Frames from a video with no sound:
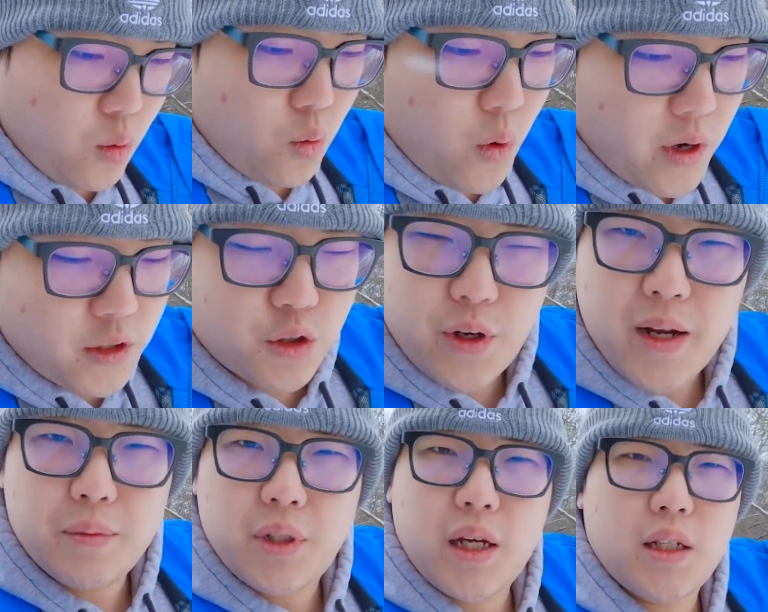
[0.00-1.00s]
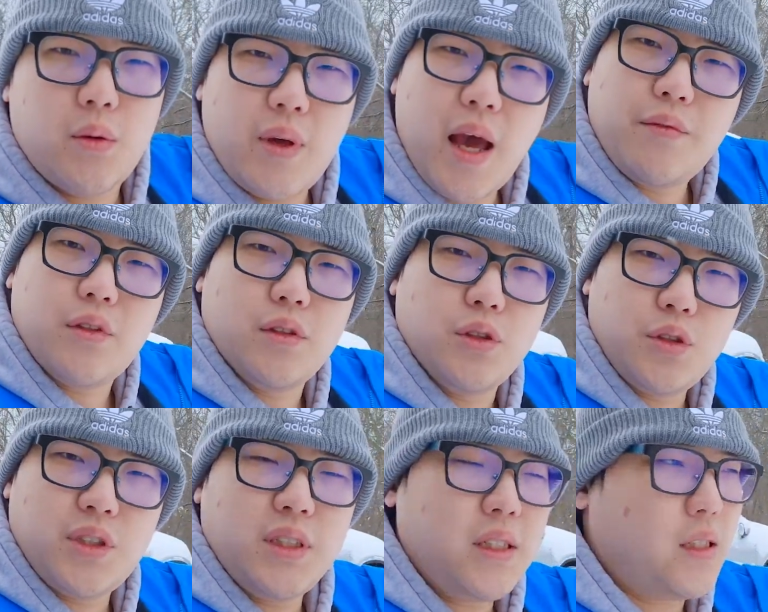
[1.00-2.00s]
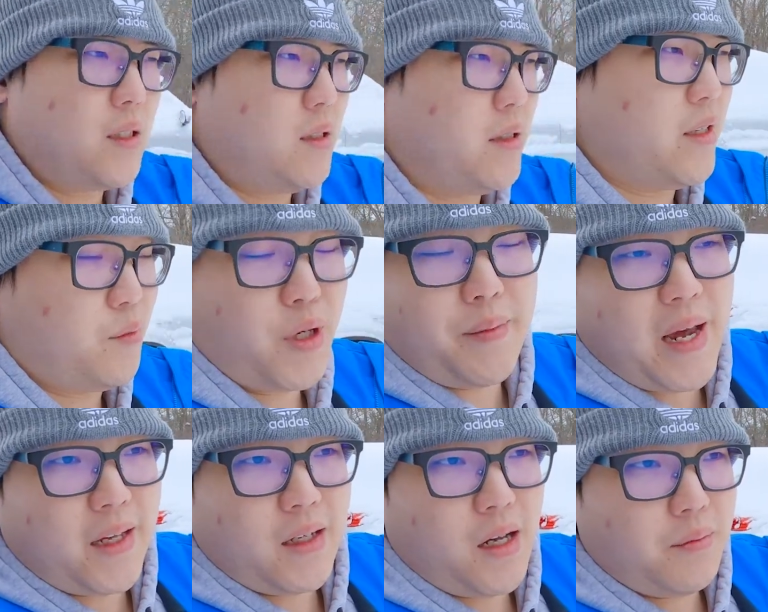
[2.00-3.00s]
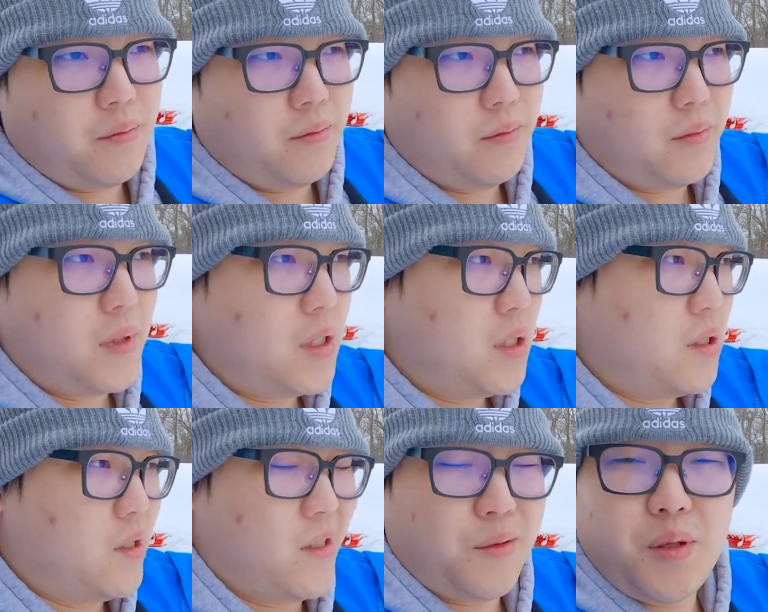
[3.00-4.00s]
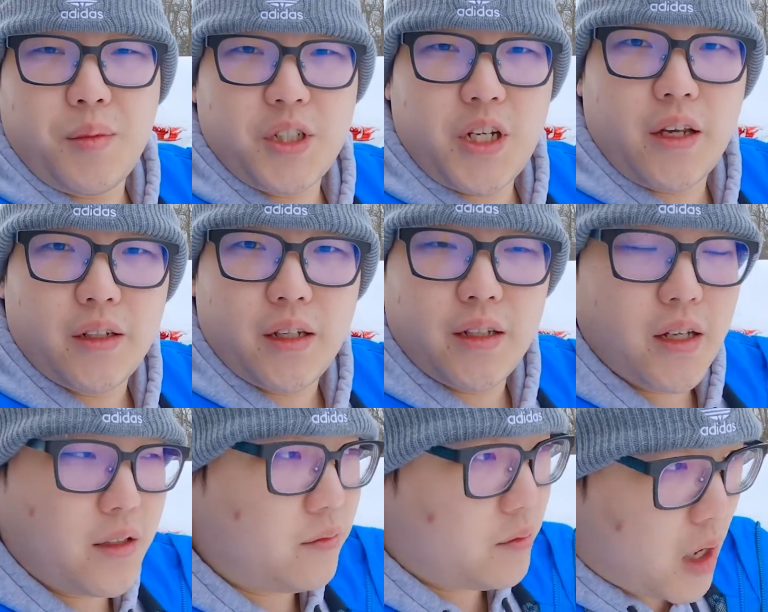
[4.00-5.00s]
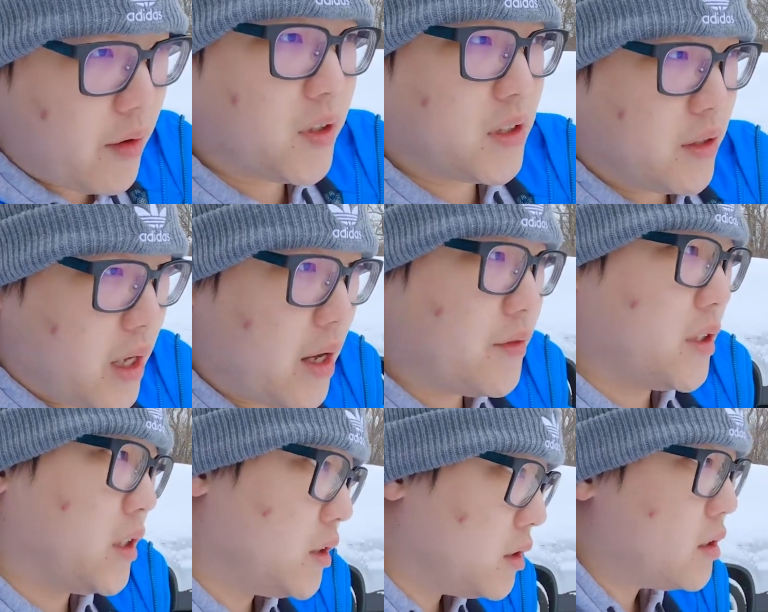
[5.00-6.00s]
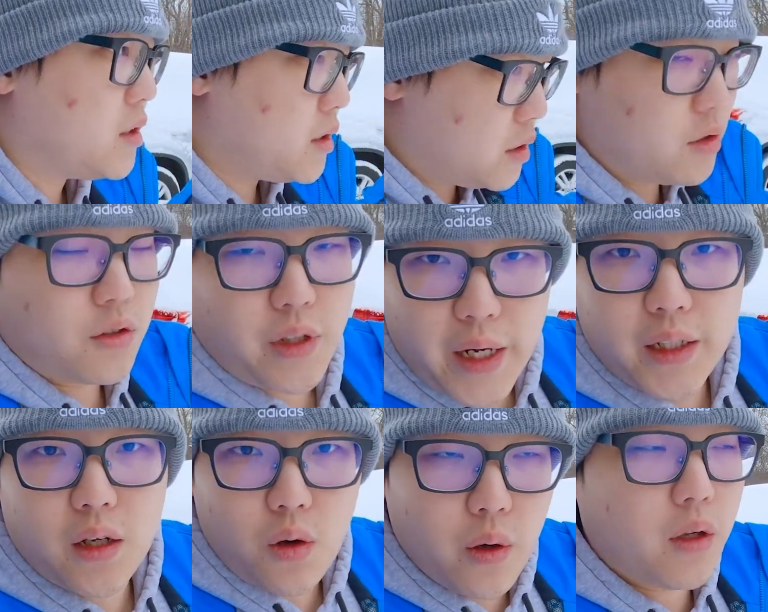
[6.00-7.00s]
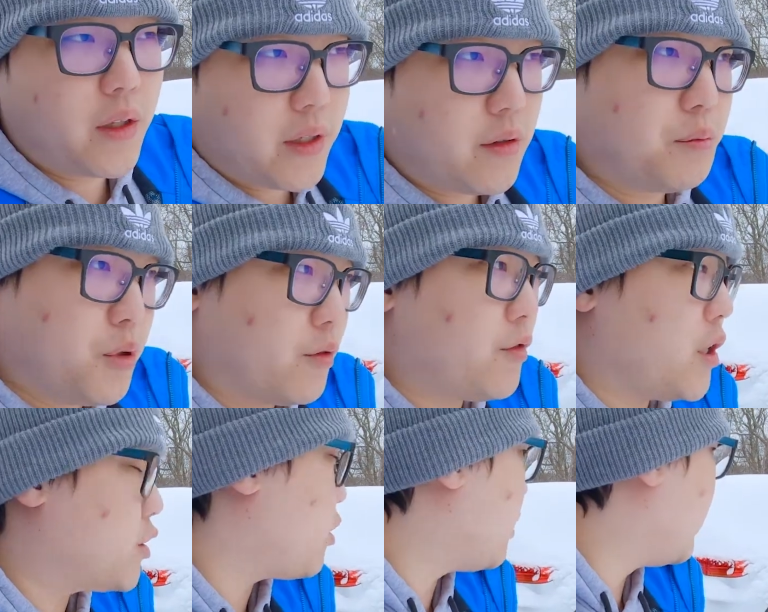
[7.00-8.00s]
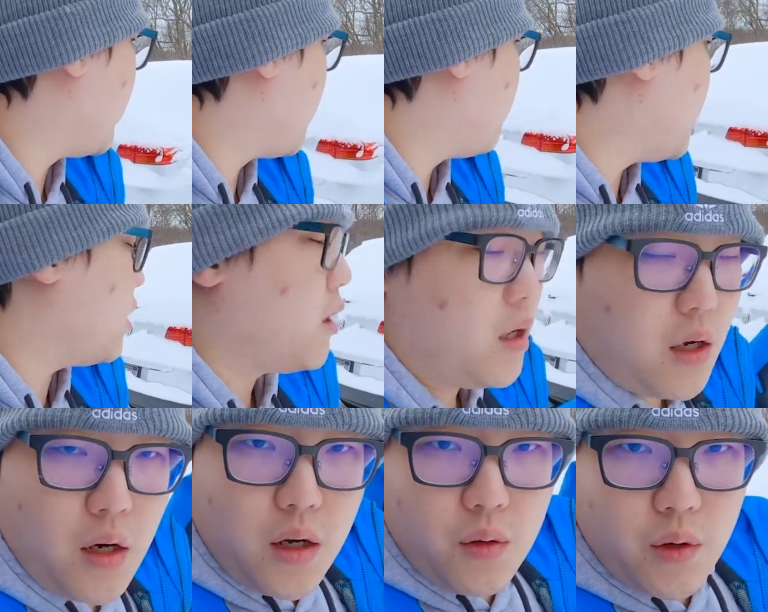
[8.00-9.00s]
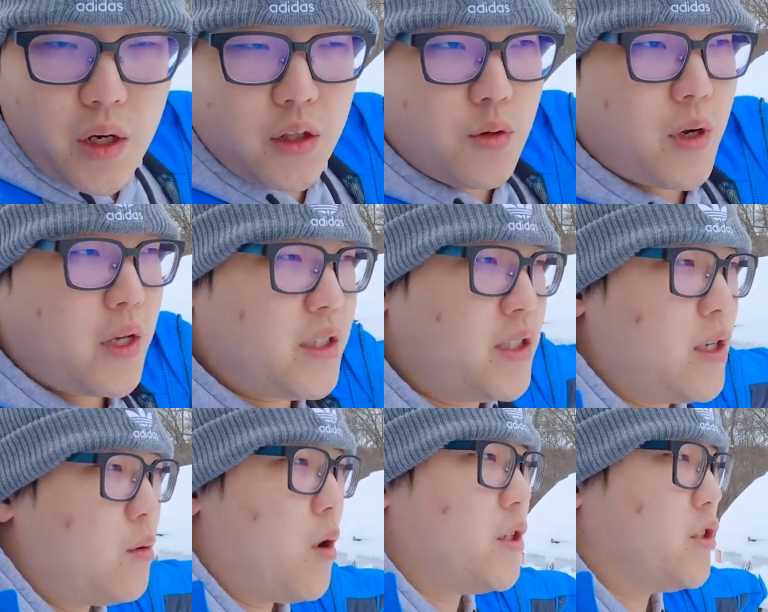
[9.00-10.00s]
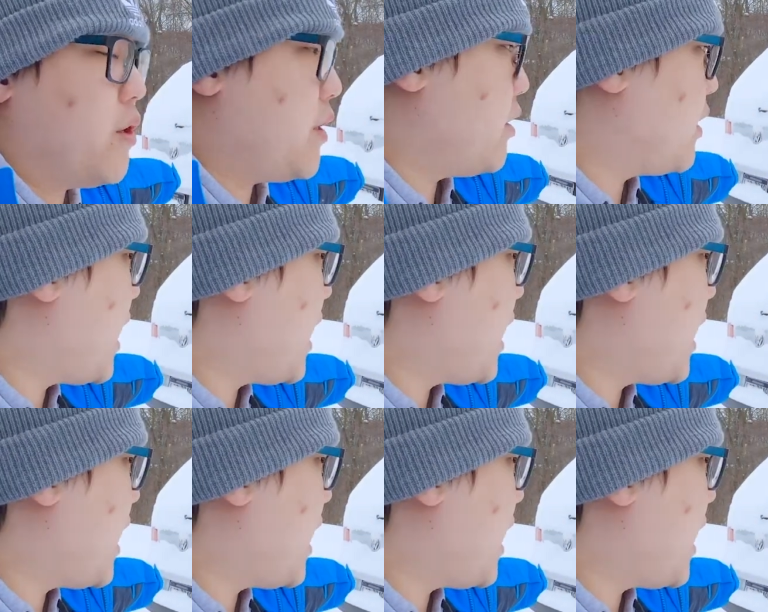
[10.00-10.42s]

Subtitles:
one drain plug that we have to loosen and then put it back up. That's pretty much it. And then obviously you have to drain the oil and then put fresh oil in there. But we're going to do it on this Tiguan, show it to you